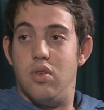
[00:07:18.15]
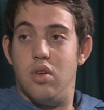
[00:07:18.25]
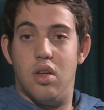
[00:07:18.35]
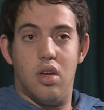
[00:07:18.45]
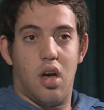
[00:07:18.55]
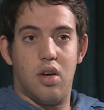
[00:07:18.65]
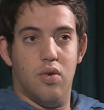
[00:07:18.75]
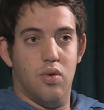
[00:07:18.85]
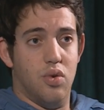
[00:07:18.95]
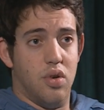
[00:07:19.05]
luck at
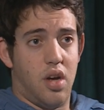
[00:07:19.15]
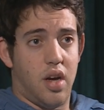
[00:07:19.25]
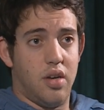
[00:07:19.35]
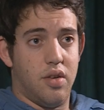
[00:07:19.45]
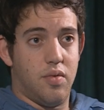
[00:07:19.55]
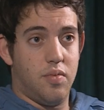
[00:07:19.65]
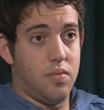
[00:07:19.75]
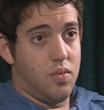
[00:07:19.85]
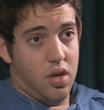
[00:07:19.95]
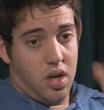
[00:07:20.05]
all and I could
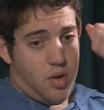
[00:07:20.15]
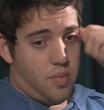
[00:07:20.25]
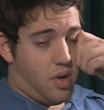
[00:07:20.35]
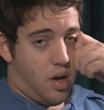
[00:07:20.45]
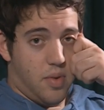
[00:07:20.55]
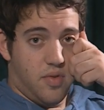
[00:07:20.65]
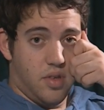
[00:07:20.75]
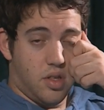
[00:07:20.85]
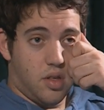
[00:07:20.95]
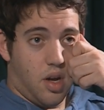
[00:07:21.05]
win, I'd put
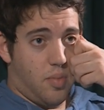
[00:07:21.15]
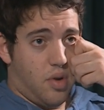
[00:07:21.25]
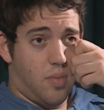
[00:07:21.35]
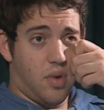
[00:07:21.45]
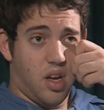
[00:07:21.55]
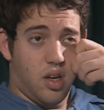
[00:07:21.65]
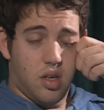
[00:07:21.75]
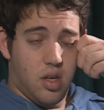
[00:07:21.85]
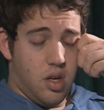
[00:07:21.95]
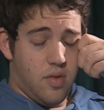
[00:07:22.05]
up like
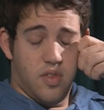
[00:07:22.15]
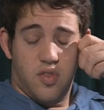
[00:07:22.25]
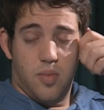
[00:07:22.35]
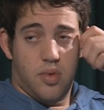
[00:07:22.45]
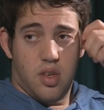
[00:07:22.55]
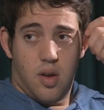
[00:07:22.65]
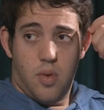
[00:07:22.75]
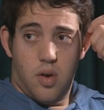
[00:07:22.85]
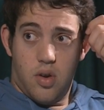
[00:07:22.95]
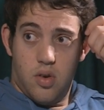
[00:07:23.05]
50% of my
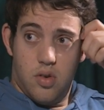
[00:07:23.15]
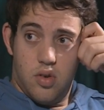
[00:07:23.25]
roll.